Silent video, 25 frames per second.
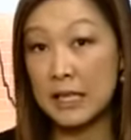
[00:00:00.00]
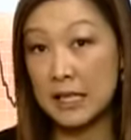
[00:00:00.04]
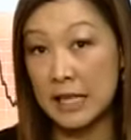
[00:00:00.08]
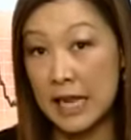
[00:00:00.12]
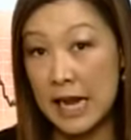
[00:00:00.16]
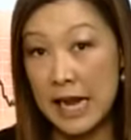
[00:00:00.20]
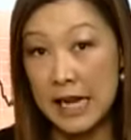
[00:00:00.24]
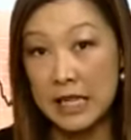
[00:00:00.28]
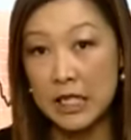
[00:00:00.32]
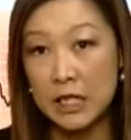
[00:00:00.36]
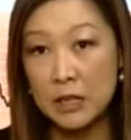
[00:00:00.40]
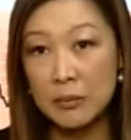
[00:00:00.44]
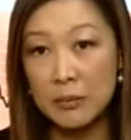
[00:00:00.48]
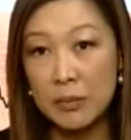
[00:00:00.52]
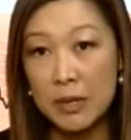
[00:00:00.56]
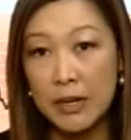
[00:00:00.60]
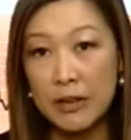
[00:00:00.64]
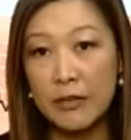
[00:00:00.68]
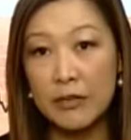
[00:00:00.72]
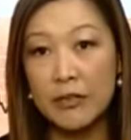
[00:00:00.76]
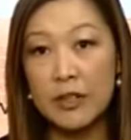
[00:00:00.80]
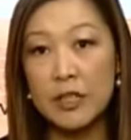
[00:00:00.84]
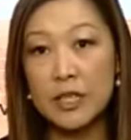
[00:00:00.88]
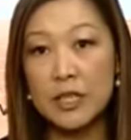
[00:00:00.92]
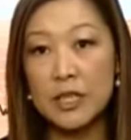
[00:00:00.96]
hedging
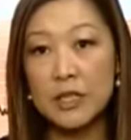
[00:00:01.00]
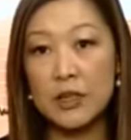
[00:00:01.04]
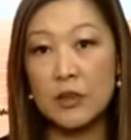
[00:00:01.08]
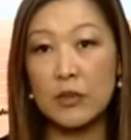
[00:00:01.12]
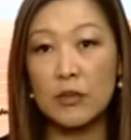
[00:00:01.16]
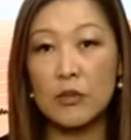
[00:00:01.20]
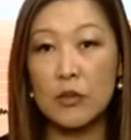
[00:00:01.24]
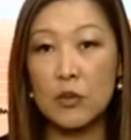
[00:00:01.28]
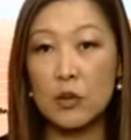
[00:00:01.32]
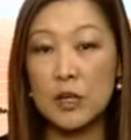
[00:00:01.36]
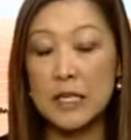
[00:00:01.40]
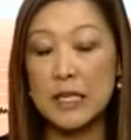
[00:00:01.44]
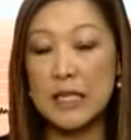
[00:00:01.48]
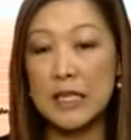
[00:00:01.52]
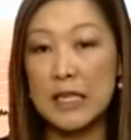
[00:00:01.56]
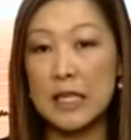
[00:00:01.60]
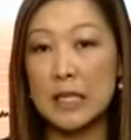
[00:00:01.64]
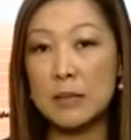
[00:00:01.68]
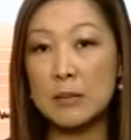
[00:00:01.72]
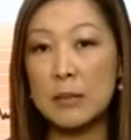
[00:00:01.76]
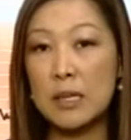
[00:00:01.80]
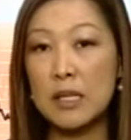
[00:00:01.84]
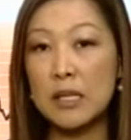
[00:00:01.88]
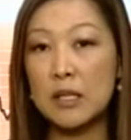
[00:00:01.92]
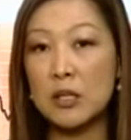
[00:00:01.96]
benefits, so $46
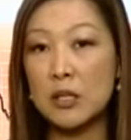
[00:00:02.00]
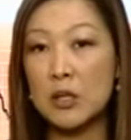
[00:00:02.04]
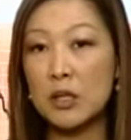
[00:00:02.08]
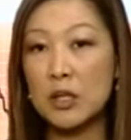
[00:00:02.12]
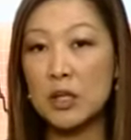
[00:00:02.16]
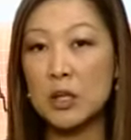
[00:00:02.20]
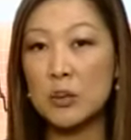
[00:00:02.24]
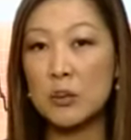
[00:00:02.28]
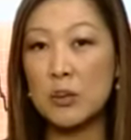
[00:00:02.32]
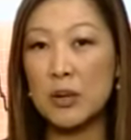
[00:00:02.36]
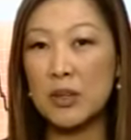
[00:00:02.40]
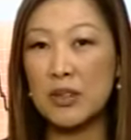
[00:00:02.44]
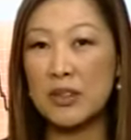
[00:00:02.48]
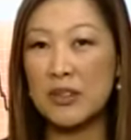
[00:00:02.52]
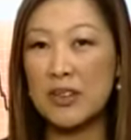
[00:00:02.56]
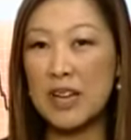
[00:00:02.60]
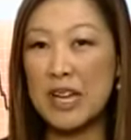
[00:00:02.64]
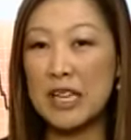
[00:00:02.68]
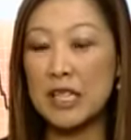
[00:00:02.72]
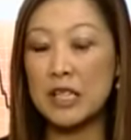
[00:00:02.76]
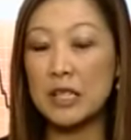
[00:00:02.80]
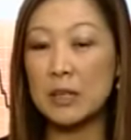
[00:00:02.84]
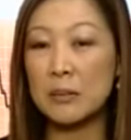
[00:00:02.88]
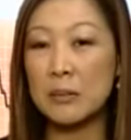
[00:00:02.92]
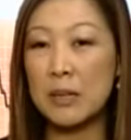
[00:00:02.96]
million worth of
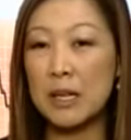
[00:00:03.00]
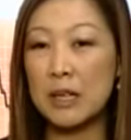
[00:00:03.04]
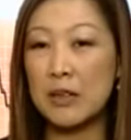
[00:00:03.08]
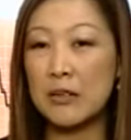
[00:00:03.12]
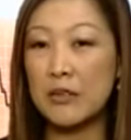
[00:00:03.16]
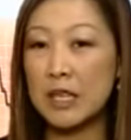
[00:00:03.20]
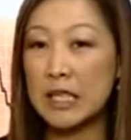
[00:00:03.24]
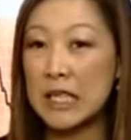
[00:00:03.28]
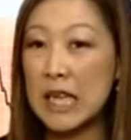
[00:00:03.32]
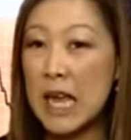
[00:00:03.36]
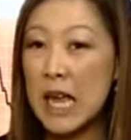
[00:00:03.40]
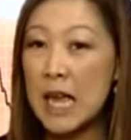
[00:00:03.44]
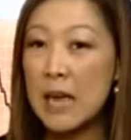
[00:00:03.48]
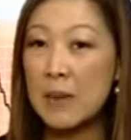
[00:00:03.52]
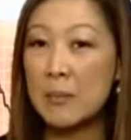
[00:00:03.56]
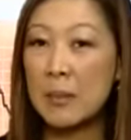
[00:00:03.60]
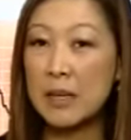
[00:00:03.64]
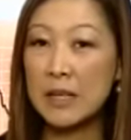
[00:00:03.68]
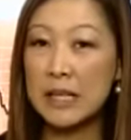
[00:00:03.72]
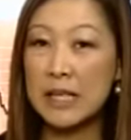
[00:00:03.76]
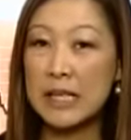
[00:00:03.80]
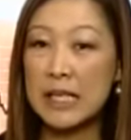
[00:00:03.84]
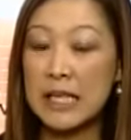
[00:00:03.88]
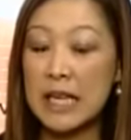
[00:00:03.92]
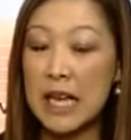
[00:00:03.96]
hedging benefits,
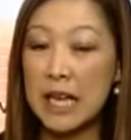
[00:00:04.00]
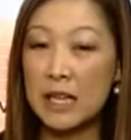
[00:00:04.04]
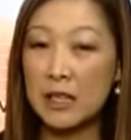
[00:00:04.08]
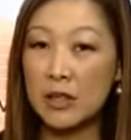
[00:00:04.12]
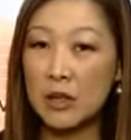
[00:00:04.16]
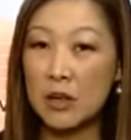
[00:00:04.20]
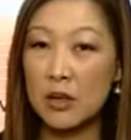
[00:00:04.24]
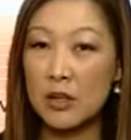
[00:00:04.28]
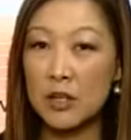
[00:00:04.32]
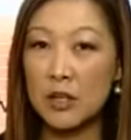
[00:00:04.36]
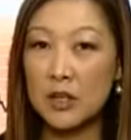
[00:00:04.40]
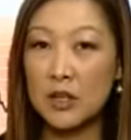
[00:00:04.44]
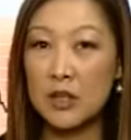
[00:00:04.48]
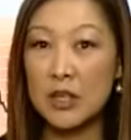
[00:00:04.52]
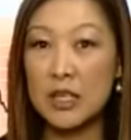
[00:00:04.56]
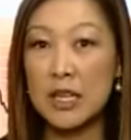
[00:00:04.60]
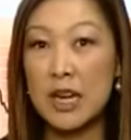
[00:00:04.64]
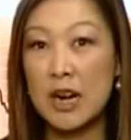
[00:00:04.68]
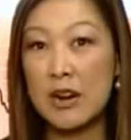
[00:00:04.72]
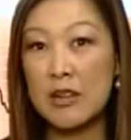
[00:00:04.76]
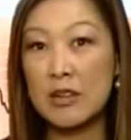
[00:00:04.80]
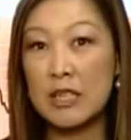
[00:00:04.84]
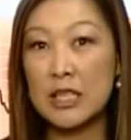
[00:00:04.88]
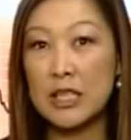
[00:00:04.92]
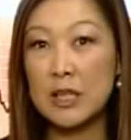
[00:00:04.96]
but the loss due to
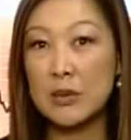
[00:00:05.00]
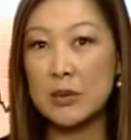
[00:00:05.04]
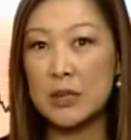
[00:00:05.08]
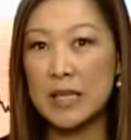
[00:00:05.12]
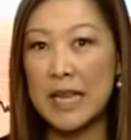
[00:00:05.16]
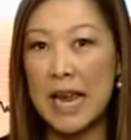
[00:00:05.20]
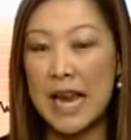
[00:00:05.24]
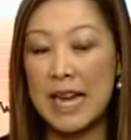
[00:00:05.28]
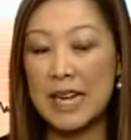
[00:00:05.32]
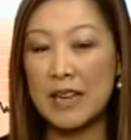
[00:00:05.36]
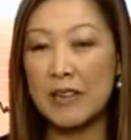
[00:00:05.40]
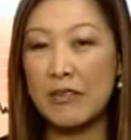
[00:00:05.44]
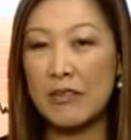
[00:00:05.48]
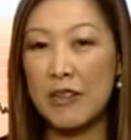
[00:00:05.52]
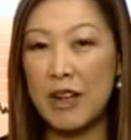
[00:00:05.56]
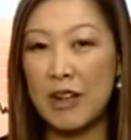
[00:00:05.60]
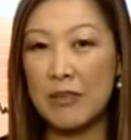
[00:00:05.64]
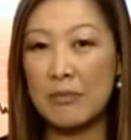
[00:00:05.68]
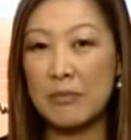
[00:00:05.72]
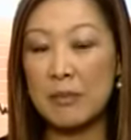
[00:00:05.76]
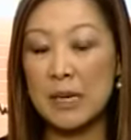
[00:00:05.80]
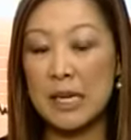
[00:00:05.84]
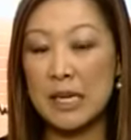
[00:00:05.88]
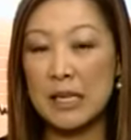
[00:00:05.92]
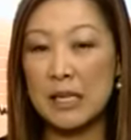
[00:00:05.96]
currency was $85
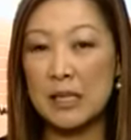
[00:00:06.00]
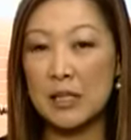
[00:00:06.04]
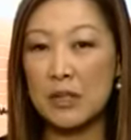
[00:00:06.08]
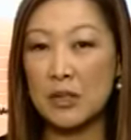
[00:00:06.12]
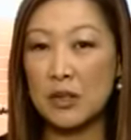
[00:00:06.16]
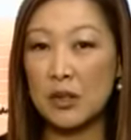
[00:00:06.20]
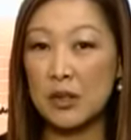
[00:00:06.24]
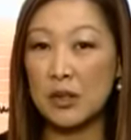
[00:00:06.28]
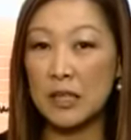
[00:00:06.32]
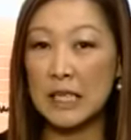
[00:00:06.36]
million